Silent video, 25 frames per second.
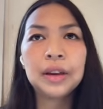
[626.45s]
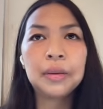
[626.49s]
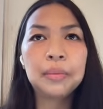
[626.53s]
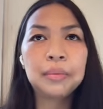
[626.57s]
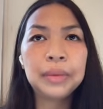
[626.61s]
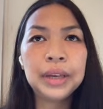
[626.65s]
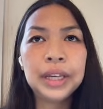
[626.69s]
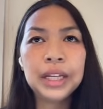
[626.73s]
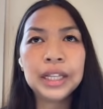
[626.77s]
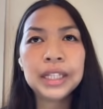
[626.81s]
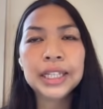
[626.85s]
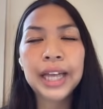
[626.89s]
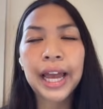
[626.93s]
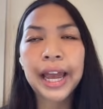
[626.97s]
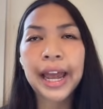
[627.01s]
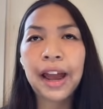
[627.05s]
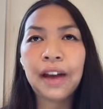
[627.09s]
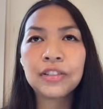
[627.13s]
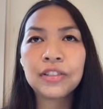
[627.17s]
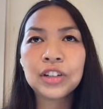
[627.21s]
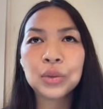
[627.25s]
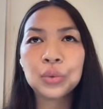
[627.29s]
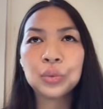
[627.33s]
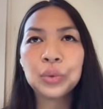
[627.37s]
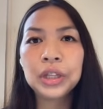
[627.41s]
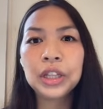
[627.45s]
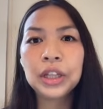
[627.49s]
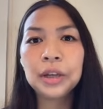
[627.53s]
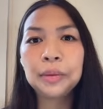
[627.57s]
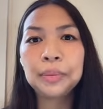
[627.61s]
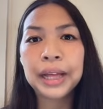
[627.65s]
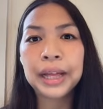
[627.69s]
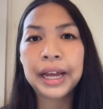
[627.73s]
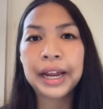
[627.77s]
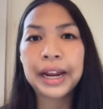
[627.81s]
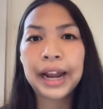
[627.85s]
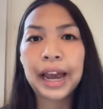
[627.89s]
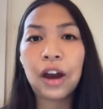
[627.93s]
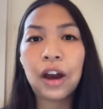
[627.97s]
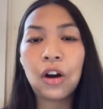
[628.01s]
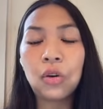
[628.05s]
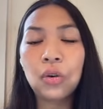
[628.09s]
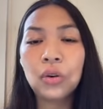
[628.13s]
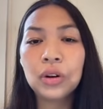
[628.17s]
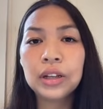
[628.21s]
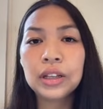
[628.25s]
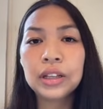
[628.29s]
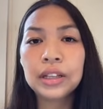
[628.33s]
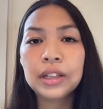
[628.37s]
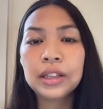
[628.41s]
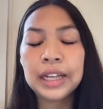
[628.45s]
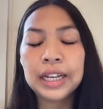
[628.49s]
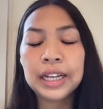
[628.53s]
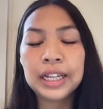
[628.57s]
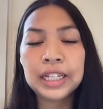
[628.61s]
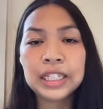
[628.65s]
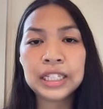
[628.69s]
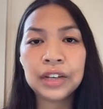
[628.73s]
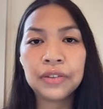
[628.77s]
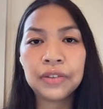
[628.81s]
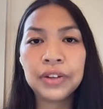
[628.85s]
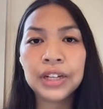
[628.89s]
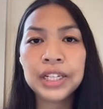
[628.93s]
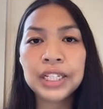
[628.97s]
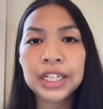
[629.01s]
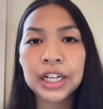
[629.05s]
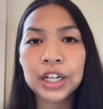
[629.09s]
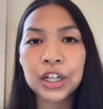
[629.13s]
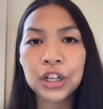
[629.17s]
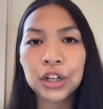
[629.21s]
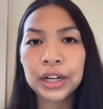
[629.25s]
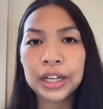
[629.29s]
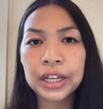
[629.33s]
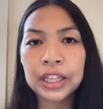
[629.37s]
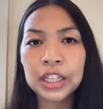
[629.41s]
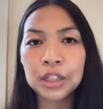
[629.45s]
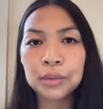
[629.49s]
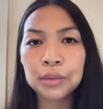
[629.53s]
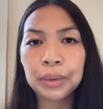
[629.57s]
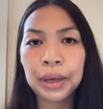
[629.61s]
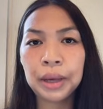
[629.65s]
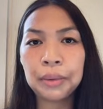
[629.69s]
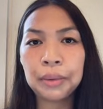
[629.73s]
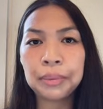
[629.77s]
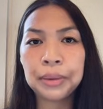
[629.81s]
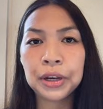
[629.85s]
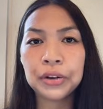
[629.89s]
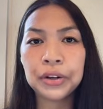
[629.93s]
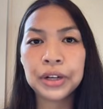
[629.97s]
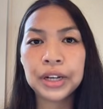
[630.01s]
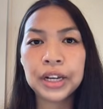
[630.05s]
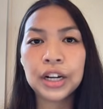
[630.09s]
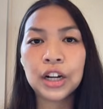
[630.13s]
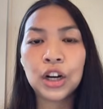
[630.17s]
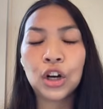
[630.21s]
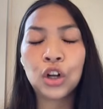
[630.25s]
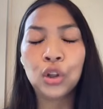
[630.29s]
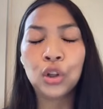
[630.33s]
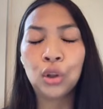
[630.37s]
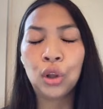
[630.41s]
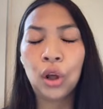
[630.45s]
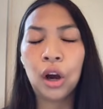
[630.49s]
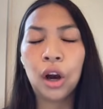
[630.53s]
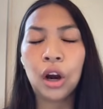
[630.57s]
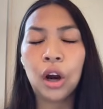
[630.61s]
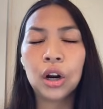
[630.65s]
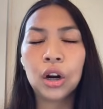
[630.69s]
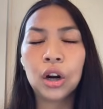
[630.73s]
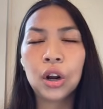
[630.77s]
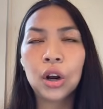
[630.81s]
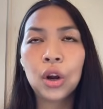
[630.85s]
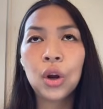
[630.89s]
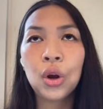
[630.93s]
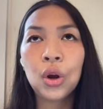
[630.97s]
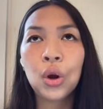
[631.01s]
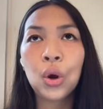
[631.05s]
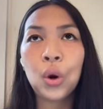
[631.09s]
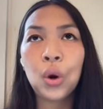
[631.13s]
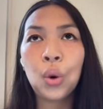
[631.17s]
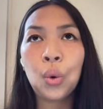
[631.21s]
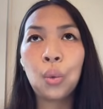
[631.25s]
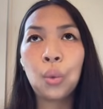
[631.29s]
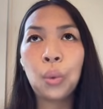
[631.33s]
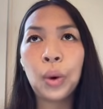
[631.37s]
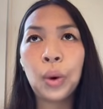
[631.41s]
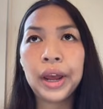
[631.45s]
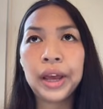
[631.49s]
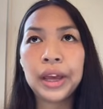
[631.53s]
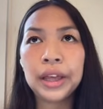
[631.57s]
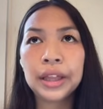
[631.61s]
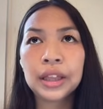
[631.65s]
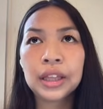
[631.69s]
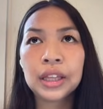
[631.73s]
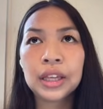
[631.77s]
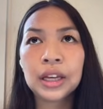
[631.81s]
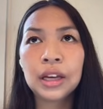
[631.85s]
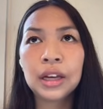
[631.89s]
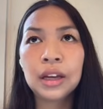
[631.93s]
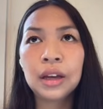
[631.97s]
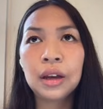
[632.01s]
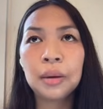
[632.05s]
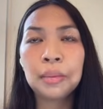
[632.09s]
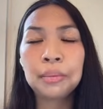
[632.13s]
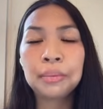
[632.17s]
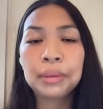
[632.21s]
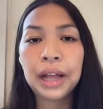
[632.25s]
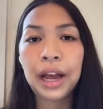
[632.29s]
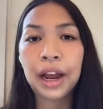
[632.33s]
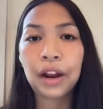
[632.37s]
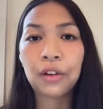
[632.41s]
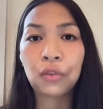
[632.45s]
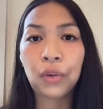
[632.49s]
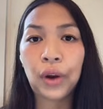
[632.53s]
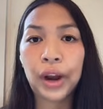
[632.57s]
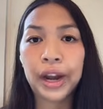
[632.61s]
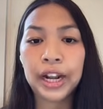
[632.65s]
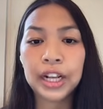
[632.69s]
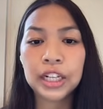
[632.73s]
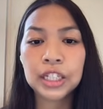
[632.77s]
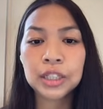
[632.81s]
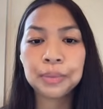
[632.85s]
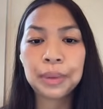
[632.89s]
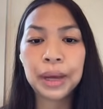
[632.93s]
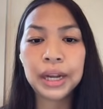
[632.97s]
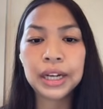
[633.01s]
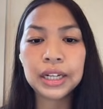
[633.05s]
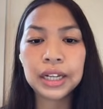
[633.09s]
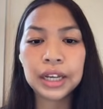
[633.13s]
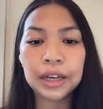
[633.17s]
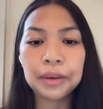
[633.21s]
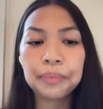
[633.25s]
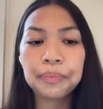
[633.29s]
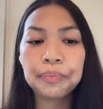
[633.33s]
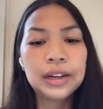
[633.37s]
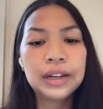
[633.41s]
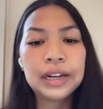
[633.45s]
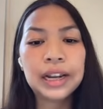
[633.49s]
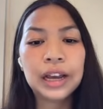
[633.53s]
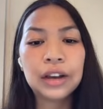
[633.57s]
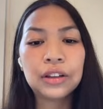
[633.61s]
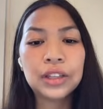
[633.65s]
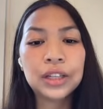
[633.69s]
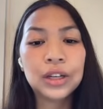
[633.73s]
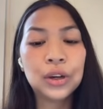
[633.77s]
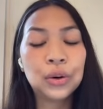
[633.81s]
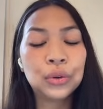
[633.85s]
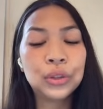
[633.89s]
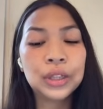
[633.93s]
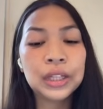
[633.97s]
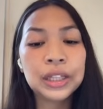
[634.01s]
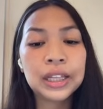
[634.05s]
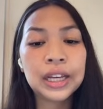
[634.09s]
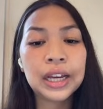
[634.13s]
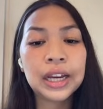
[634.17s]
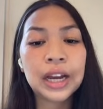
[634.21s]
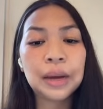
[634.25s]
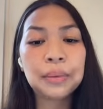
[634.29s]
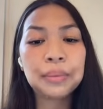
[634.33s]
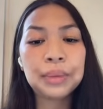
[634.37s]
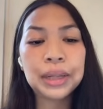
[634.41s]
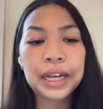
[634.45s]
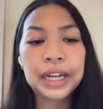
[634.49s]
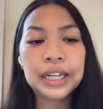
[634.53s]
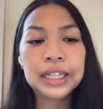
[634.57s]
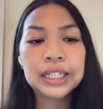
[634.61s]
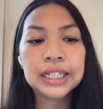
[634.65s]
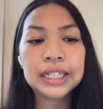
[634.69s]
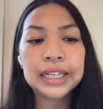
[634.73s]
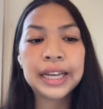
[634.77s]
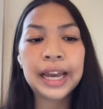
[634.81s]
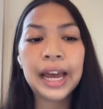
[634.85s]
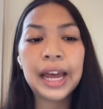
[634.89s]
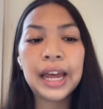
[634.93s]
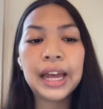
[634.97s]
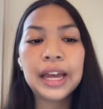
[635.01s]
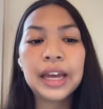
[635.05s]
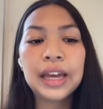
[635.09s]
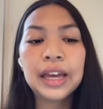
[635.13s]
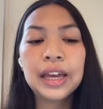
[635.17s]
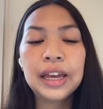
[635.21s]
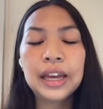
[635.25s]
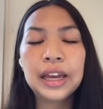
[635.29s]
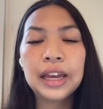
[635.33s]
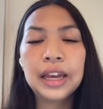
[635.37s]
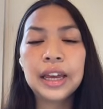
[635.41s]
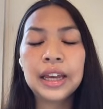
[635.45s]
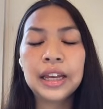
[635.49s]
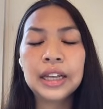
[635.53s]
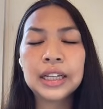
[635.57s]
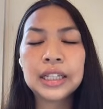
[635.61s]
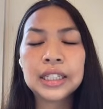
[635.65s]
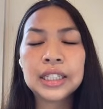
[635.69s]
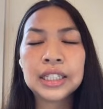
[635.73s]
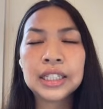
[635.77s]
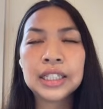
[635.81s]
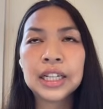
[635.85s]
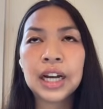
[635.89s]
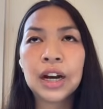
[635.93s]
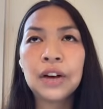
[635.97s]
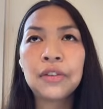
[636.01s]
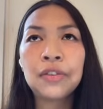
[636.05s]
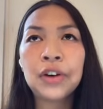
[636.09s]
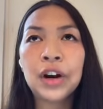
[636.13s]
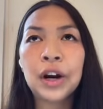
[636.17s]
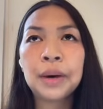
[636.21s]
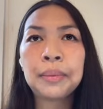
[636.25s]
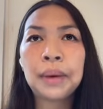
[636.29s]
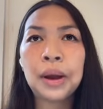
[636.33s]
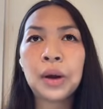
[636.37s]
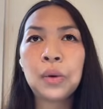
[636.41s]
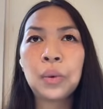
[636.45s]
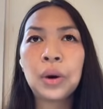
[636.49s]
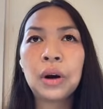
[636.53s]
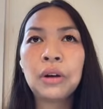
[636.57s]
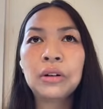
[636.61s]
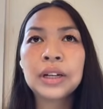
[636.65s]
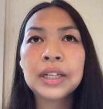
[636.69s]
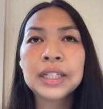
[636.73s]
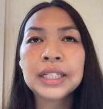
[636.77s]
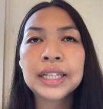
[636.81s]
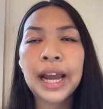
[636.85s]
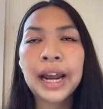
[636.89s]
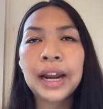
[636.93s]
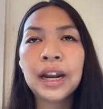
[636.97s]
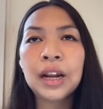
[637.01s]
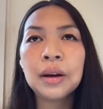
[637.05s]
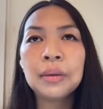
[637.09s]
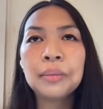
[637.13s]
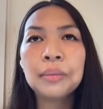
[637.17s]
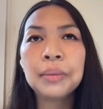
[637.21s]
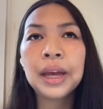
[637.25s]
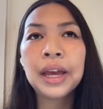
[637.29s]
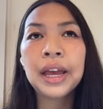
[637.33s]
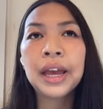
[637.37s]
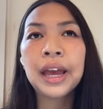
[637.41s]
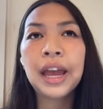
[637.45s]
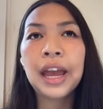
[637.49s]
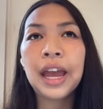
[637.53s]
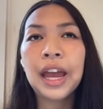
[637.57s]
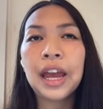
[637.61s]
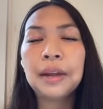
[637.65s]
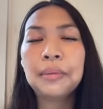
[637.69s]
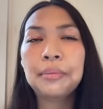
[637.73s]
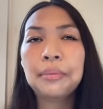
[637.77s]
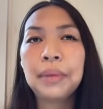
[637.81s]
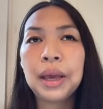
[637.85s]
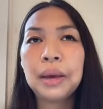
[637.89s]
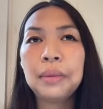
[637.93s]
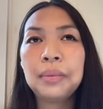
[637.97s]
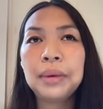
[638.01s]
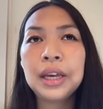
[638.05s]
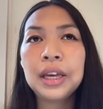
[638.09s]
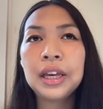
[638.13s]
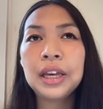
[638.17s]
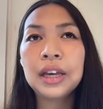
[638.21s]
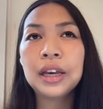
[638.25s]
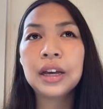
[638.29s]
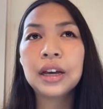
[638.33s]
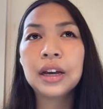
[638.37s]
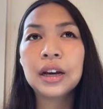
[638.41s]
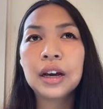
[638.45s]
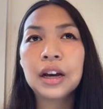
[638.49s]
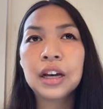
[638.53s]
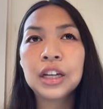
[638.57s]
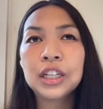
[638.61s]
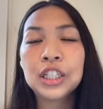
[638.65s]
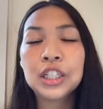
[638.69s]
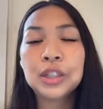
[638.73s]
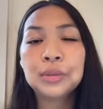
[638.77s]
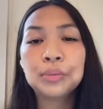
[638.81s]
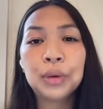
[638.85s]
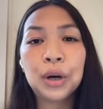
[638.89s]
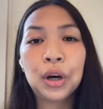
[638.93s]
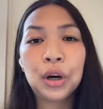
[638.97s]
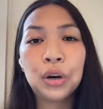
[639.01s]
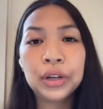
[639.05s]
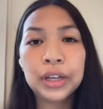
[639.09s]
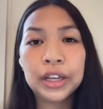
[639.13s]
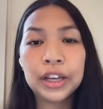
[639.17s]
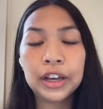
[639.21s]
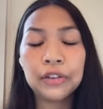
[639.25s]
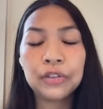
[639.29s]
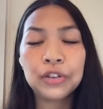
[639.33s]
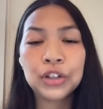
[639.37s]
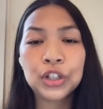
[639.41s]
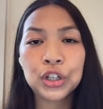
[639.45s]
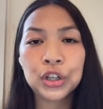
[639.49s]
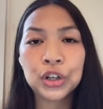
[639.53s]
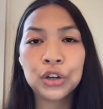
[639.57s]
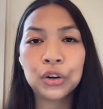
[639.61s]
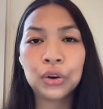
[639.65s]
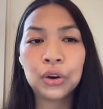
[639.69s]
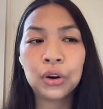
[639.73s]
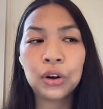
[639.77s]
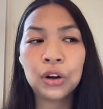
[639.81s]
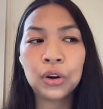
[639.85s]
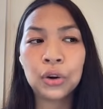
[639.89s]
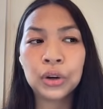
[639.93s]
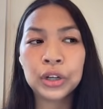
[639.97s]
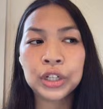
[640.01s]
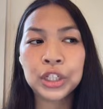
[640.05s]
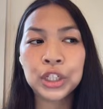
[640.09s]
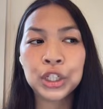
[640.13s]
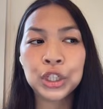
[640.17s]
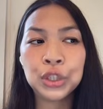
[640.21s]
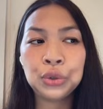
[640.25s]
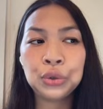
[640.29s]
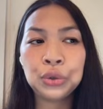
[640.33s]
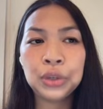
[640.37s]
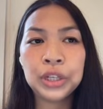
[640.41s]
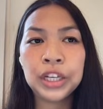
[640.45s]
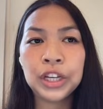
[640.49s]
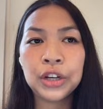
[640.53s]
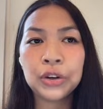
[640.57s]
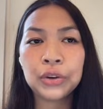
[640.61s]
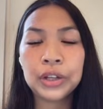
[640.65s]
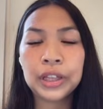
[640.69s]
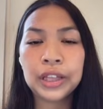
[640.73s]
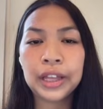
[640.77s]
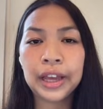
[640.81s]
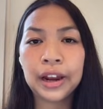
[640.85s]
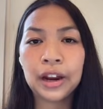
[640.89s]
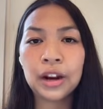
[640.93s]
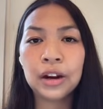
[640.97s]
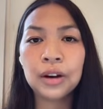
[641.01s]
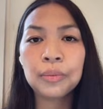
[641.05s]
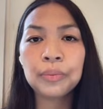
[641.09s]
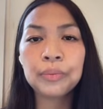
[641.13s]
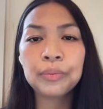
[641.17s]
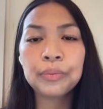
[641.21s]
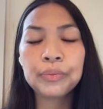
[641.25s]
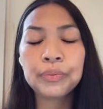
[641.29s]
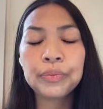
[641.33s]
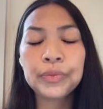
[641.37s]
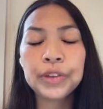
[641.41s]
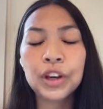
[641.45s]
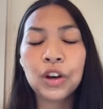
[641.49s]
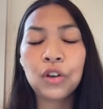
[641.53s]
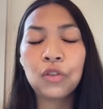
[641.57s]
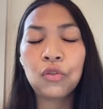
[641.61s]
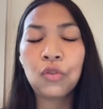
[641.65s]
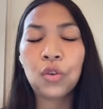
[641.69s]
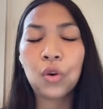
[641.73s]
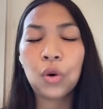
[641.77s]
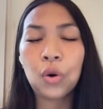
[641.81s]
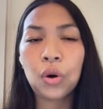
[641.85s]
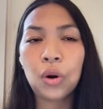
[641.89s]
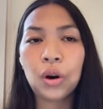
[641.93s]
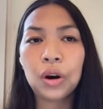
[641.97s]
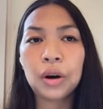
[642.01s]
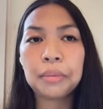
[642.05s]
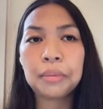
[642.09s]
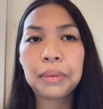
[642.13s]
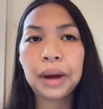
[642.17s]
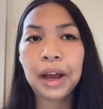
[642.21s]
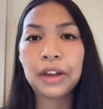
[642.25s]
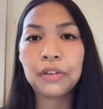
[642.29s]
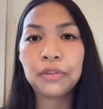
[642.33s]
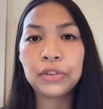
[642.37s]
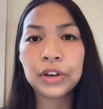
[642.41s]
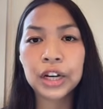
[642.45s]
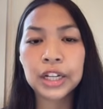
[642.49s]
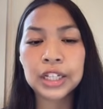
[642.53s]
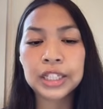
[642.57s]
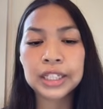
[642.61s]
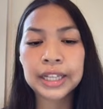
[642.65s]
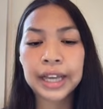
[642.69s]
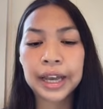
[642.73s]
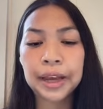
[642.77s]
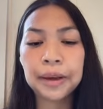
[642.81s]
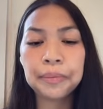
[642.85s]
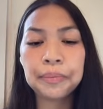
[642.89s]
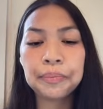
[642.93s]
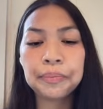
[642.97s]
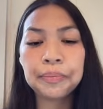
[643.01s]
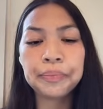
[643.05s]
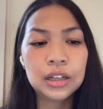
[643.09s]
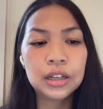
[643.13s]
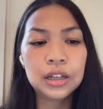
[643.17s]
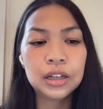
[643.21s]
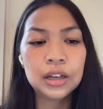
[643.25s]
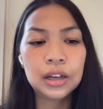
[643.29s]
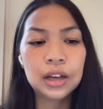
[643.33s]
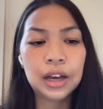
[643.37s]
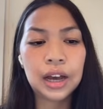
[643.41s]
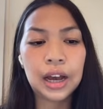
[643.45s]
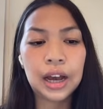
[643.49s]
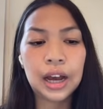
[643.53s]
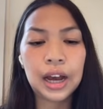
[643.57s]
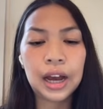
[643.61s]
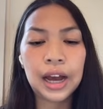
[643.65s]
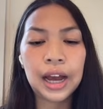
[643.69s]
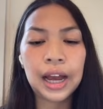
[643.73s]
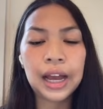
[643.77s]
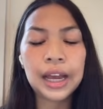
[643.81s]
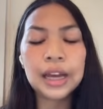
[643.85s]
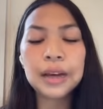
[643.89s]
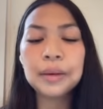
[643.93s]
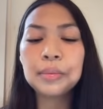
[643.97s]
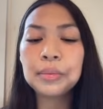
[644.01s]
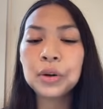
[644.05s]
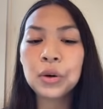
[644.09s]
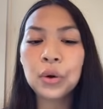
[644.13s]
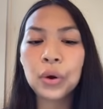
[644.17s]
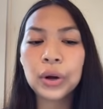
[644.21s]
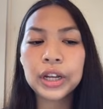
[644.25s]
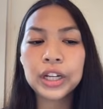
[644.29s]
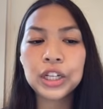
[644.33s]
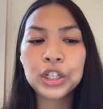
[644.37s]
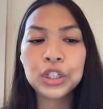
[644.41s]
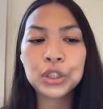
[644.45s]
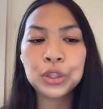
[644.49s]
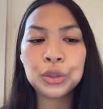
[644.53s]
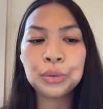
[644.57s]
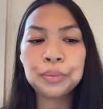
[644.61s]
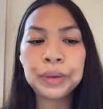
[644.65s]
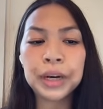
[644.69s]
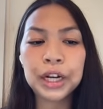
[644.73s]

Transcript: means I have to really plan out Thanksgiving dinner in this pay period along with Black Friday spending. Now, the only thing I plan to get is stuff on my wellness item and maybe a small gift or two here and there for my fiance. I am going to